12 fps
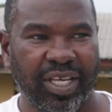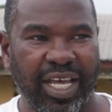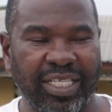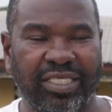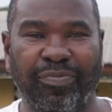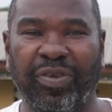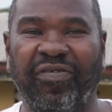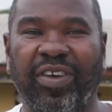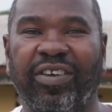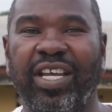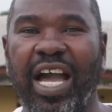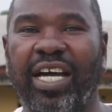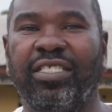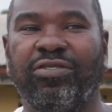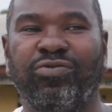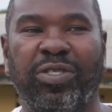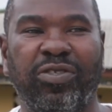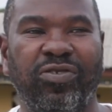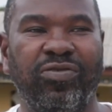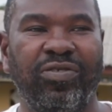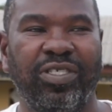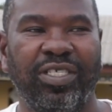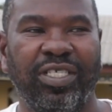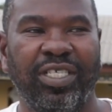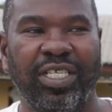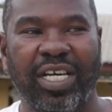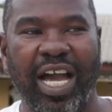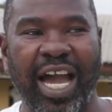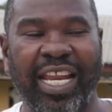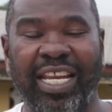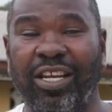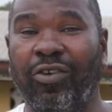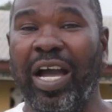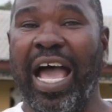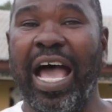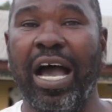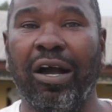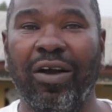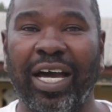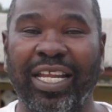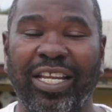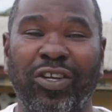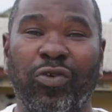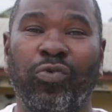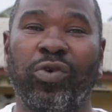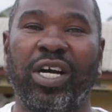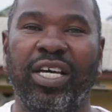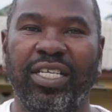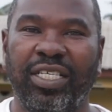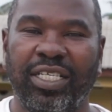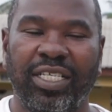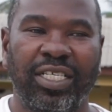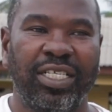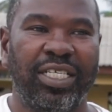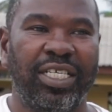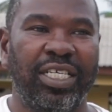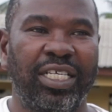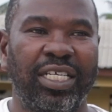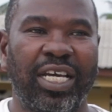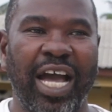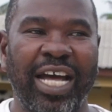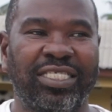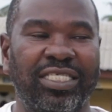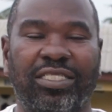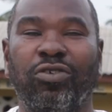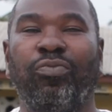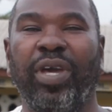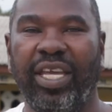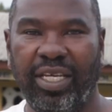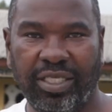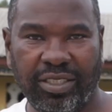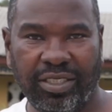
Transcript: And to be very honest with you, I didn't know how, I didn't know what, I just obeyed.